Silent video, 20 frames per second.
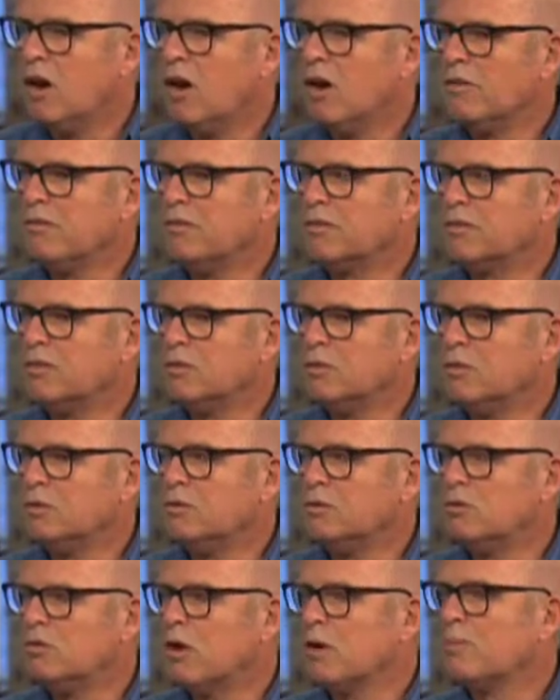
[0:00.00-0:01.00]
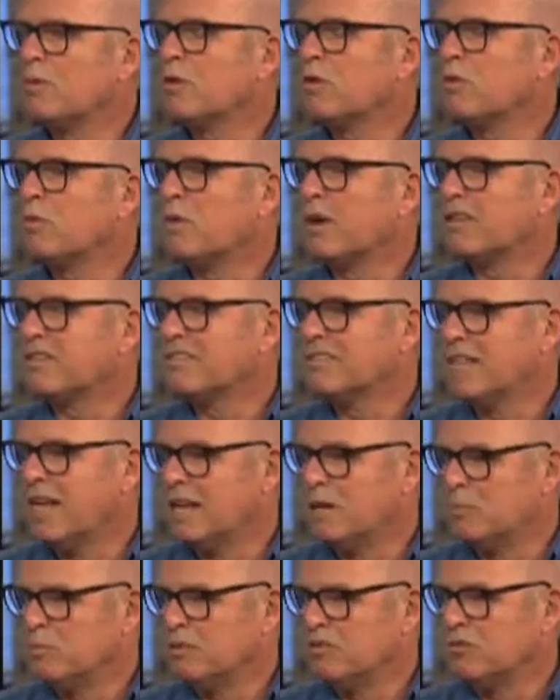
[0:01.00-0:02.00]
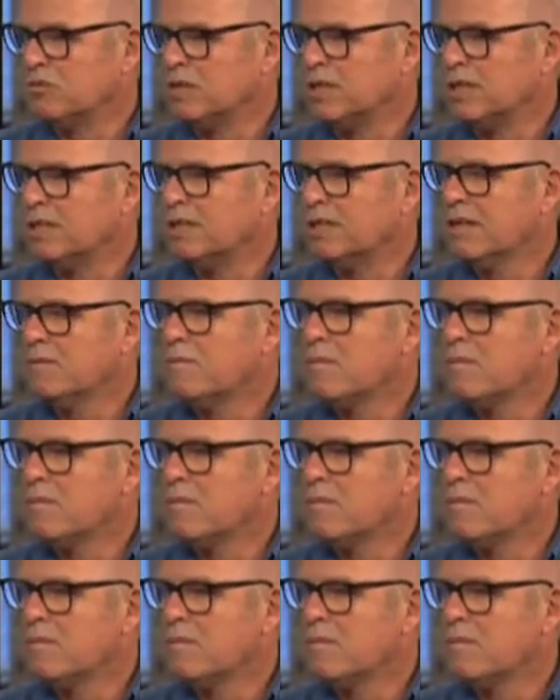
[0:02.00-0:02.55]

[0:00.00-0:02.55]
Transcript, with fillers: over to Dartmouth or West Dedham Street,